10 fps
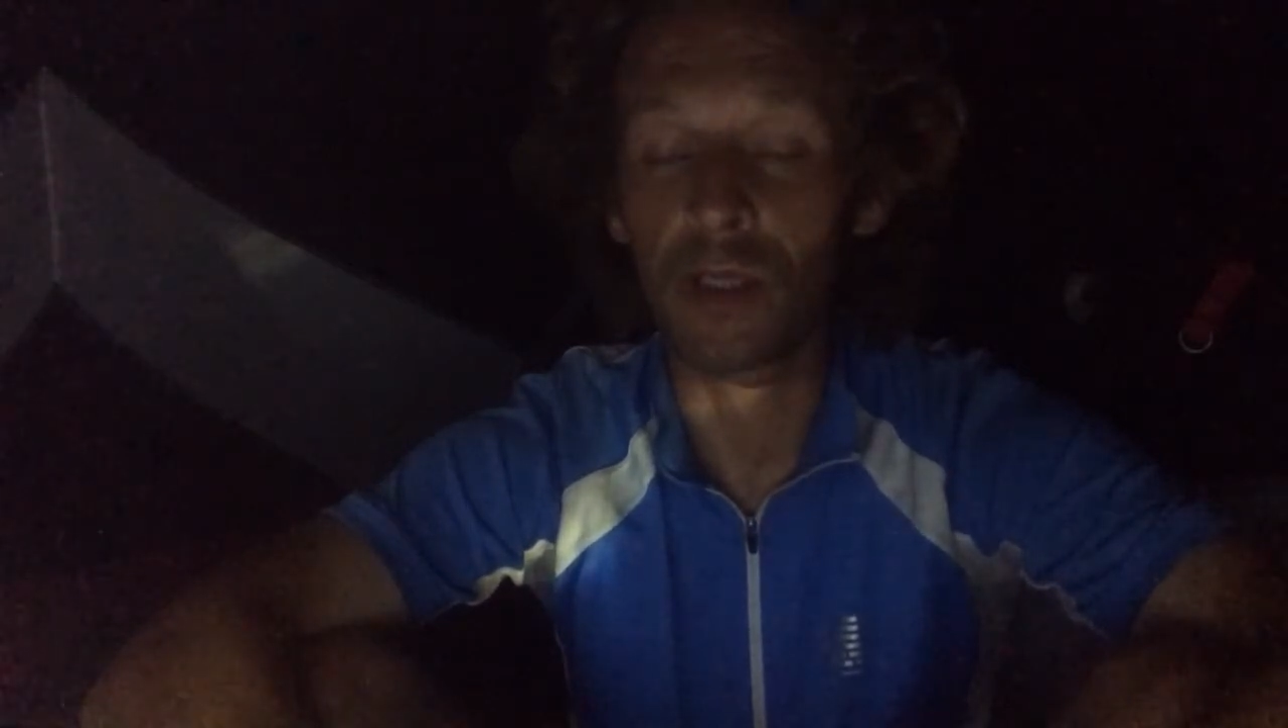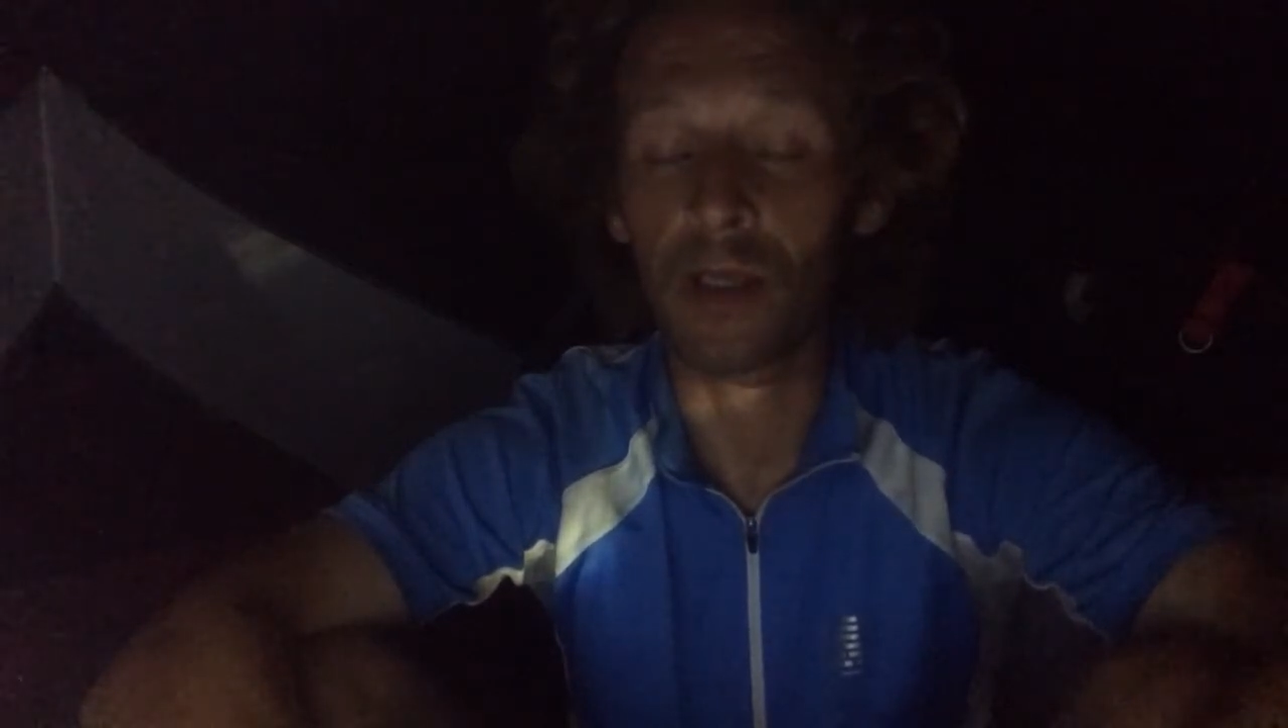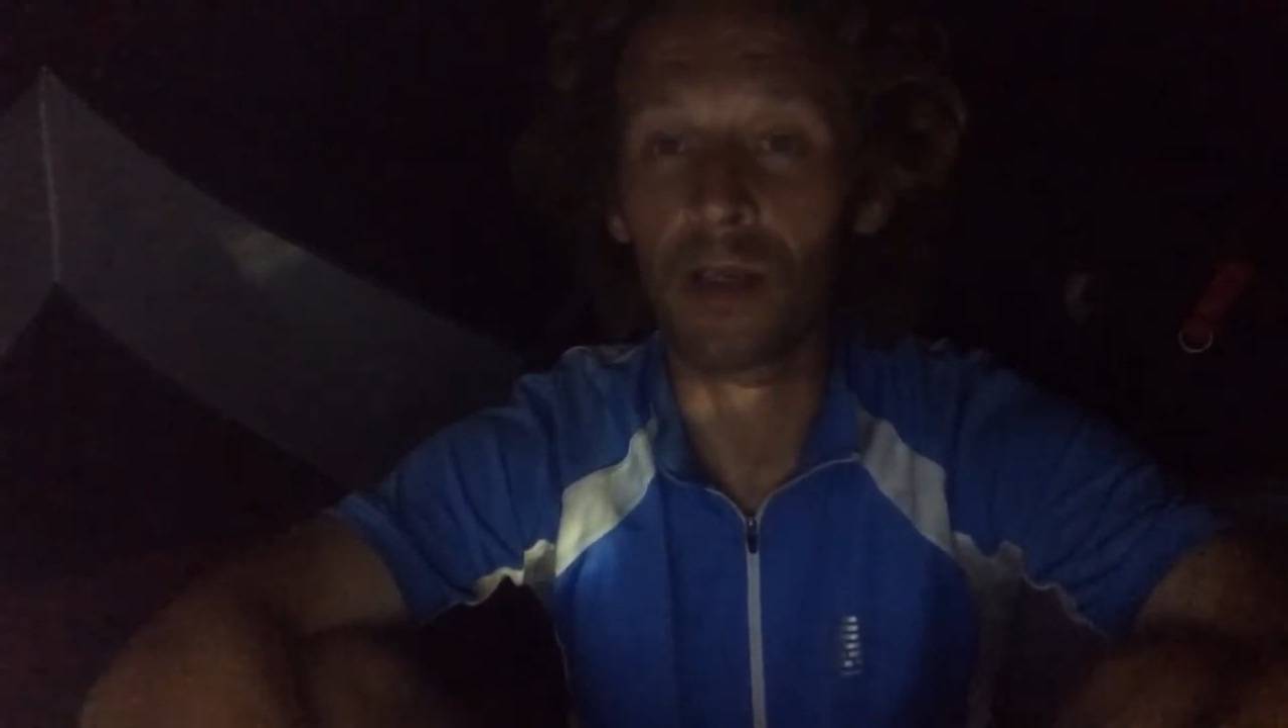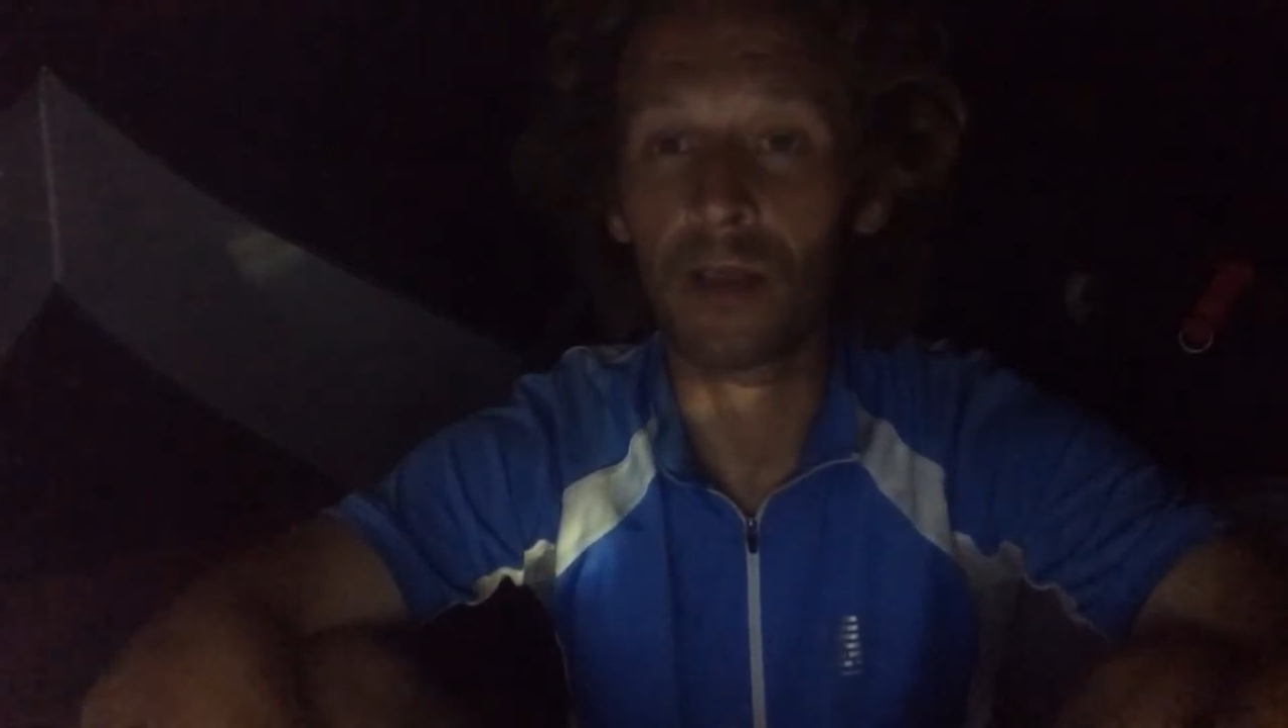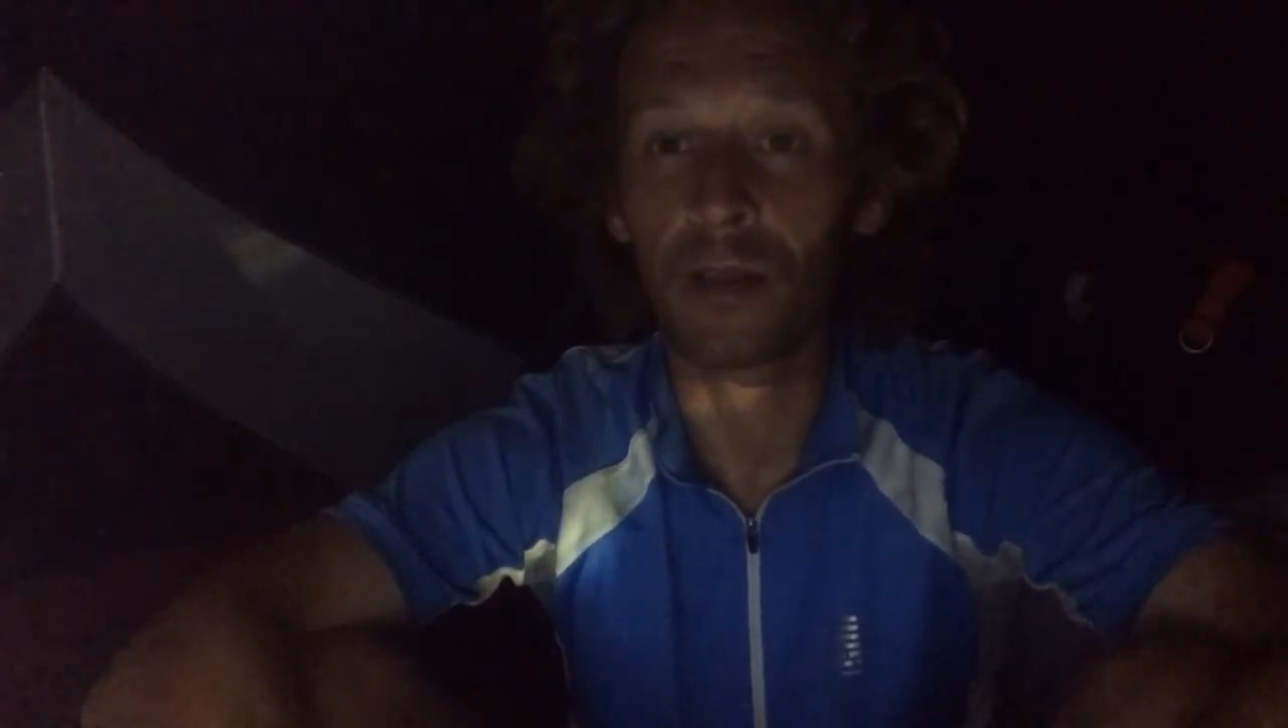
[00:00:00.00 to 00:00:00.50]

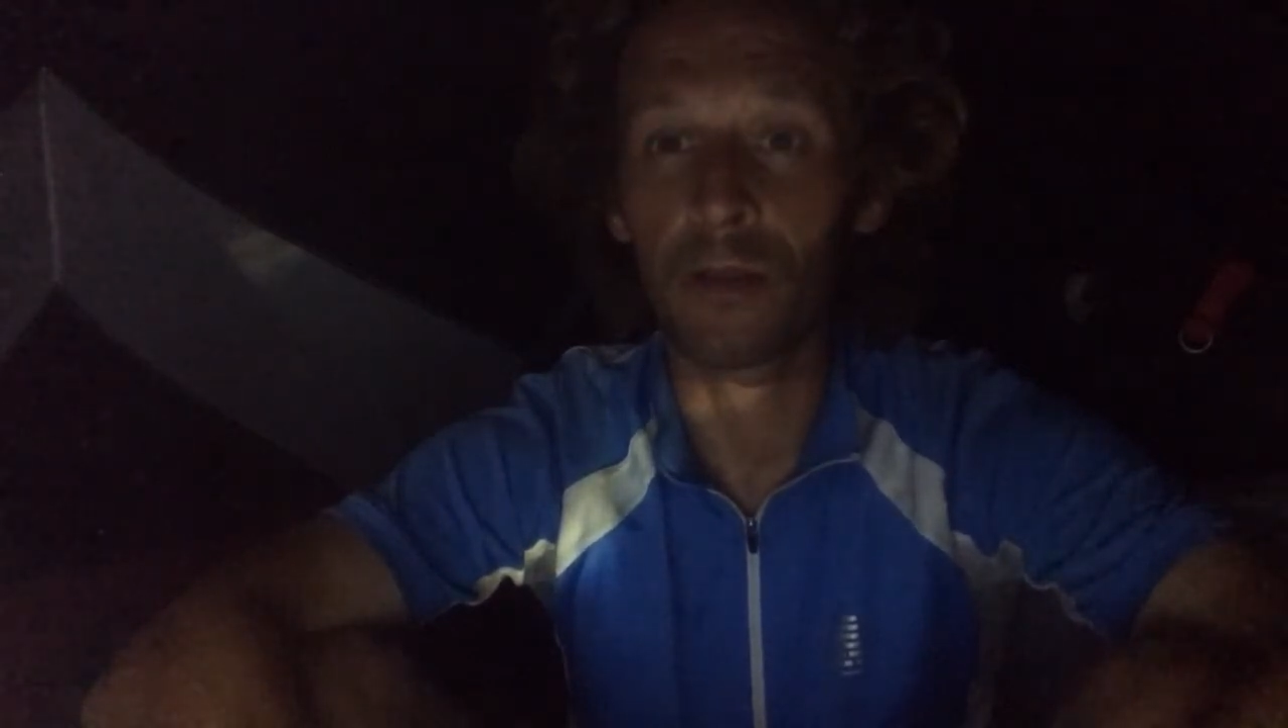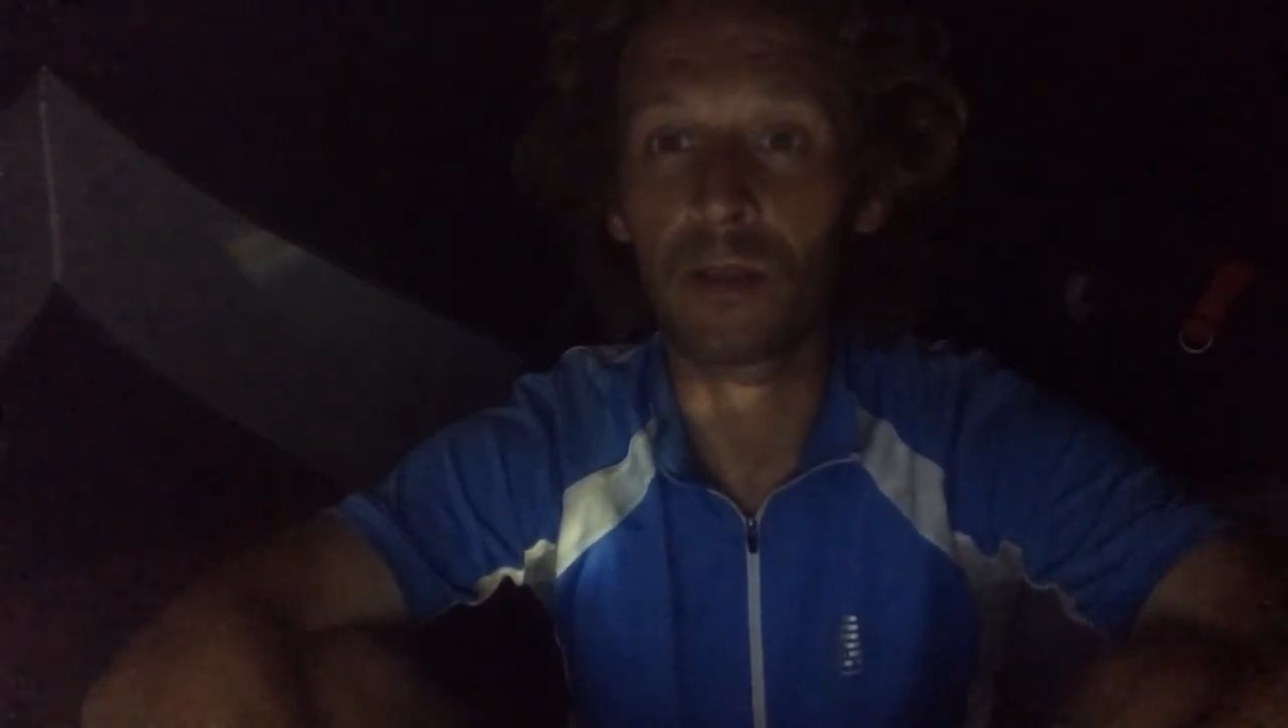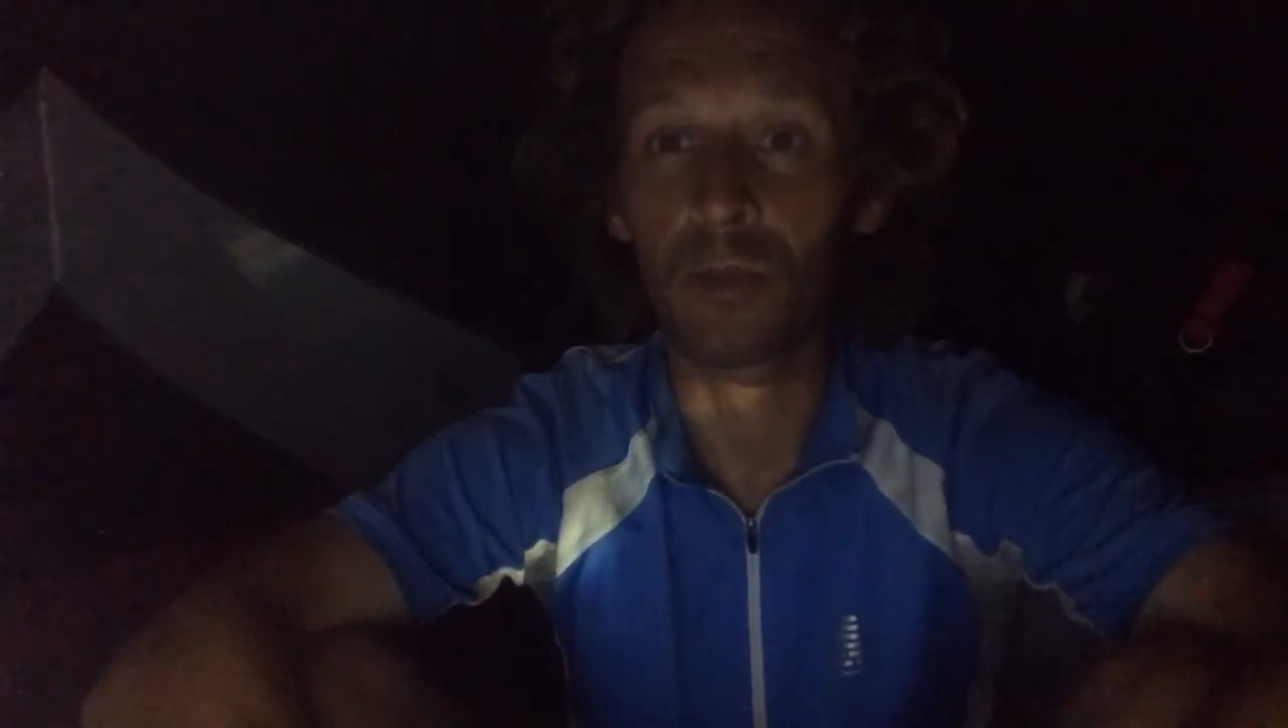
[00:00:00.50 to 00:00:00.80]
a